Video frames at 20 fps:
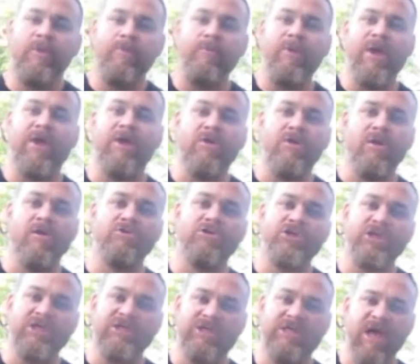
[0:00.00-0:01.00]
Make your own
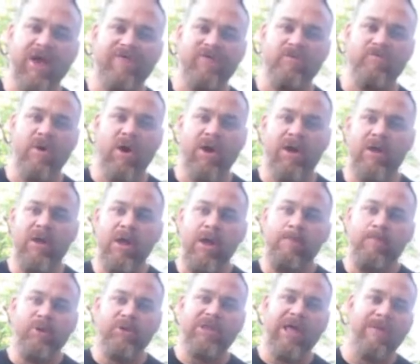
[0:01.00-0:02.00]
shit, save your money,
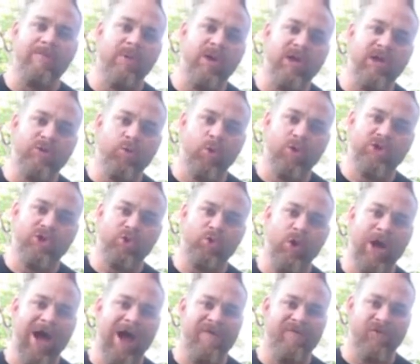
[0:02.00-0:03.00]
put that money towards
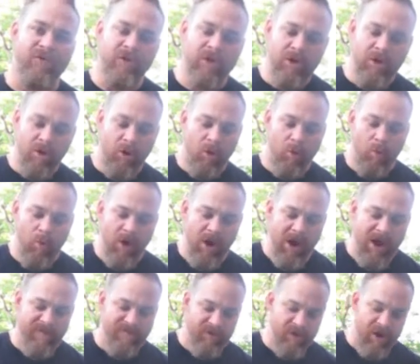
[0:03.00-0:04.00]
travel or
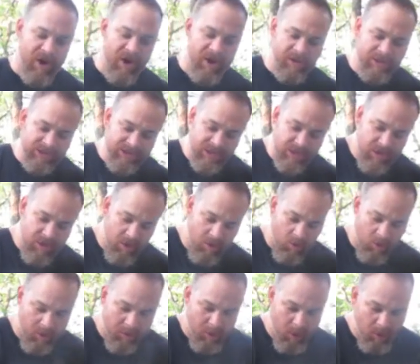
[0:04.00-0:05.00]
whatever else,
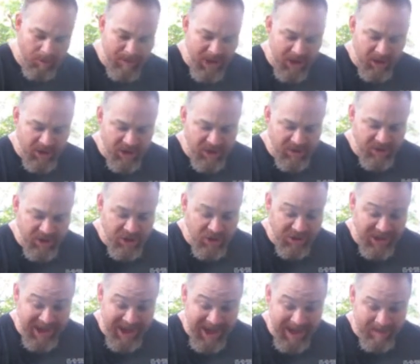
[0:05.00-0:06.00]
or better gear that you
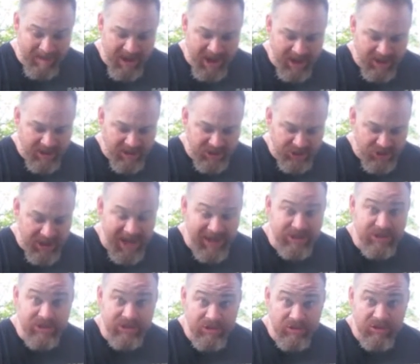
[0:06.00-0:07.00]
can't make that you
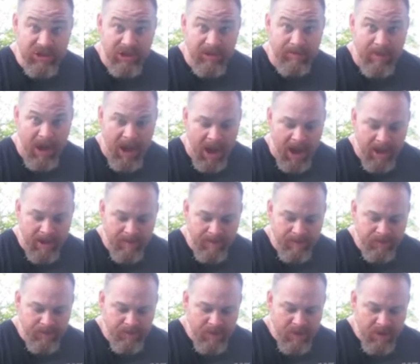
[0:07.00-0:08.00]
actually do need to buy.
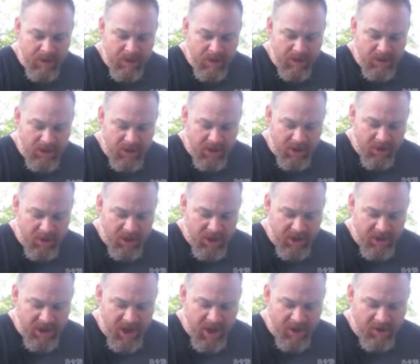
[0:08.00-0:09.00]
You know,
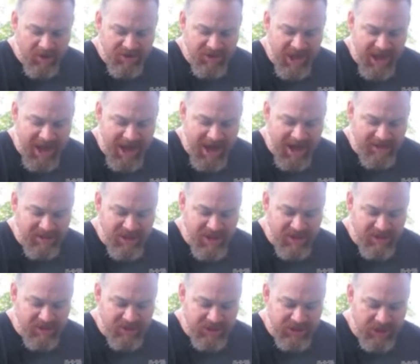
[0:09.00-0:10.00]
and not only that, I
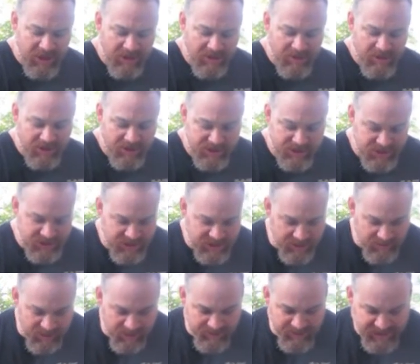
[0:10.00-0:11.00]
think there's
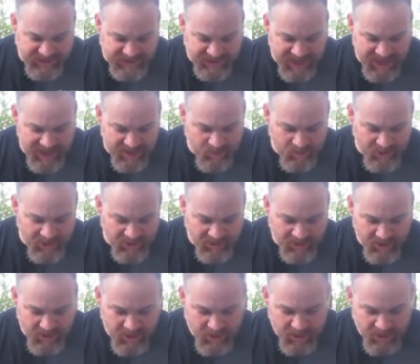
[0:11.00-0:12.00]
something to be said with,
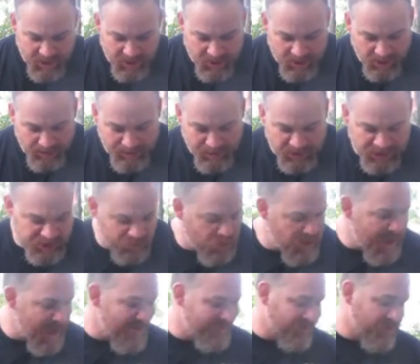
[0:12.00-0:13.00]
you know, the
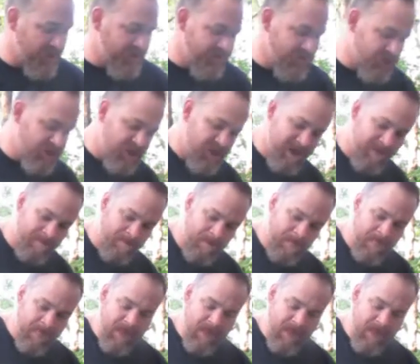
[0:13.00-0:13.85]
bushcraft and everything.